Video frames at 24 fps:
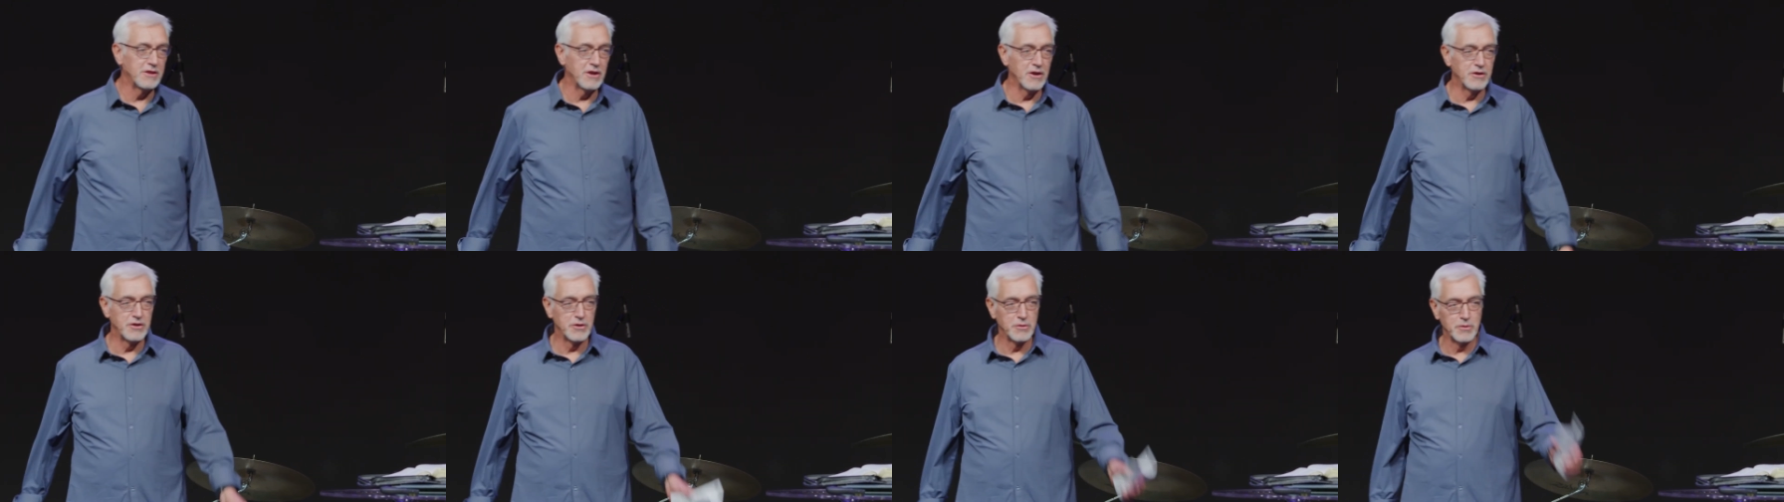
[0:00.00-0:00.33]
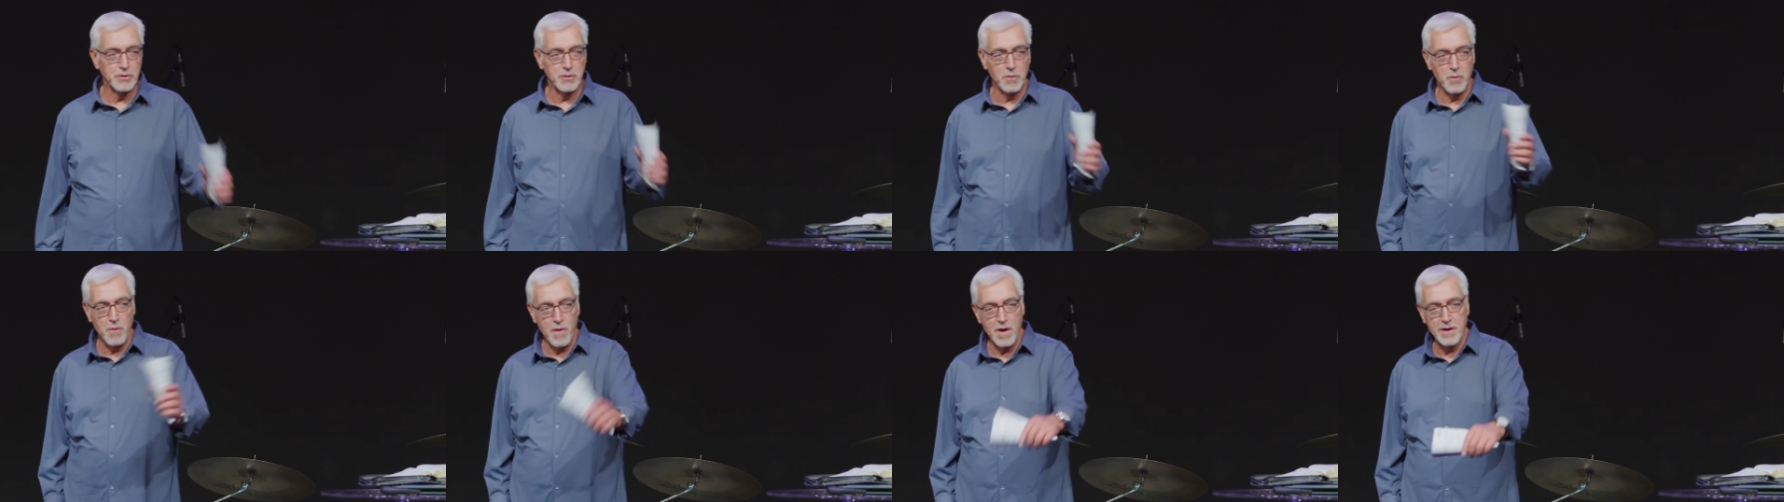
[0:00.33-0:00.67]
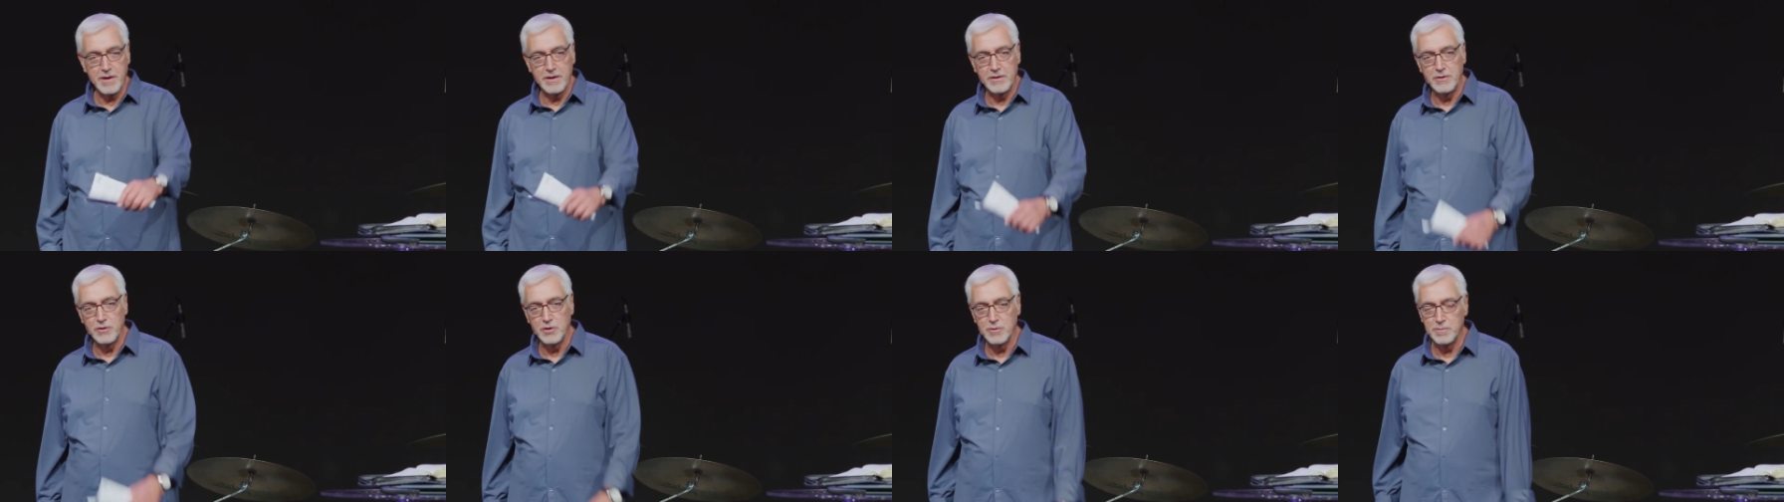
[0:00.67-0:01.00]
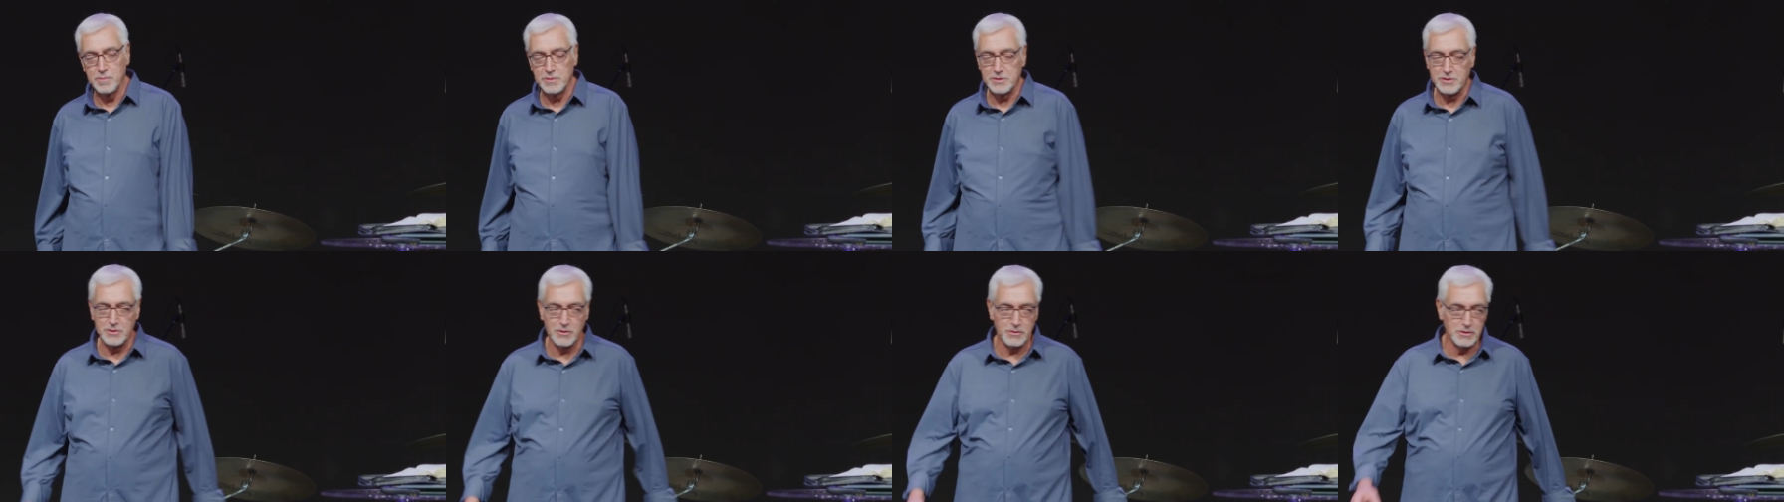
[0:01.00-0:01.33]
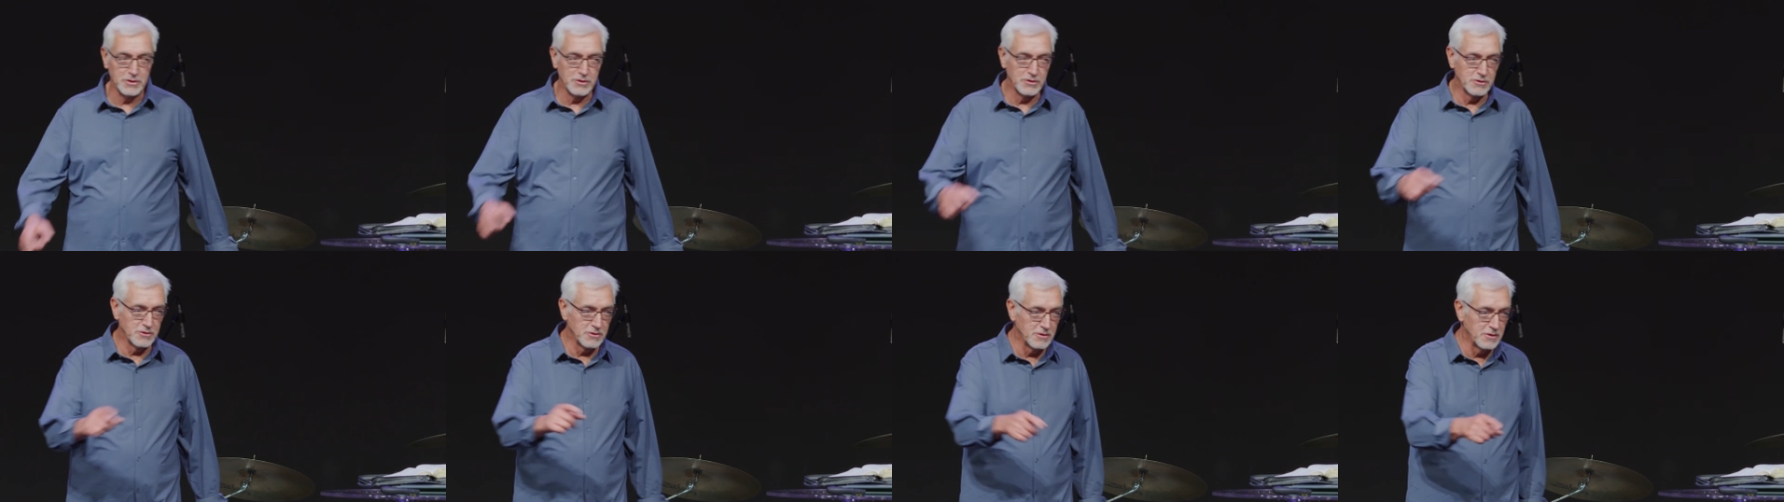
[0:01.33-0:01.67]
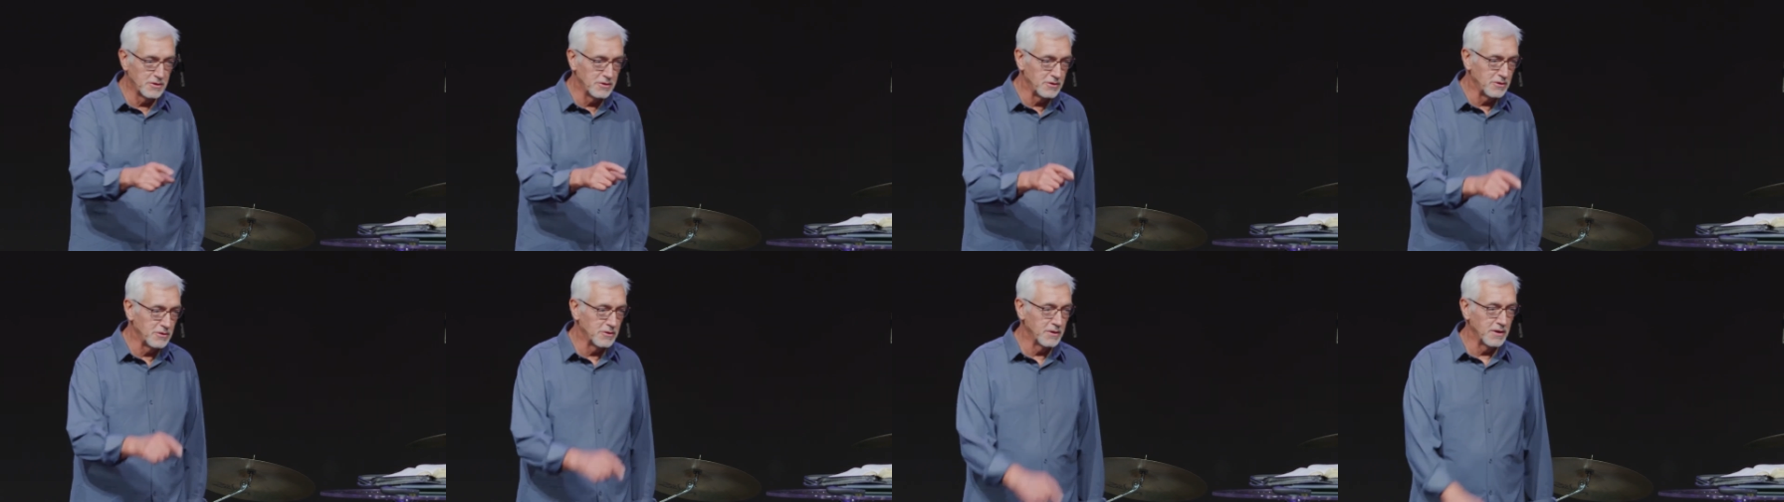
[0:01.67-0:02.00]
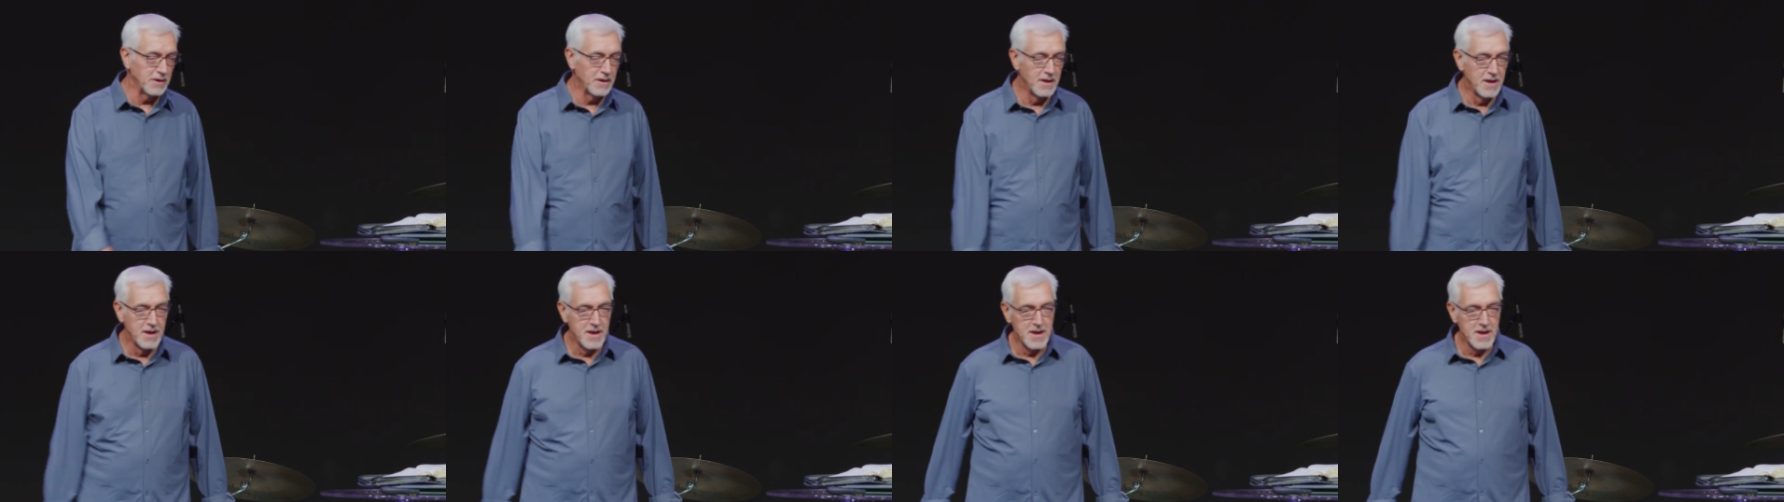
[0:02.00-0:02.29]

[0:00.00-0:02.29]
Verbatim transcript: there and you really want to do it, but you know you shouldn't do it,